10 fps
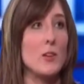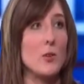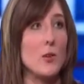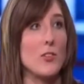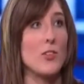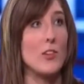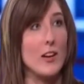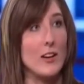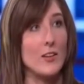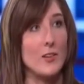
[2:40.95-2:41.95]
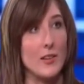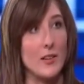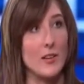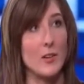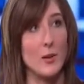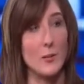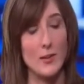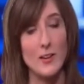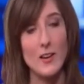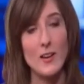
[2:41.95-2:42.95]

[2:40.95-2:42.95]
had crossed the line during that argument.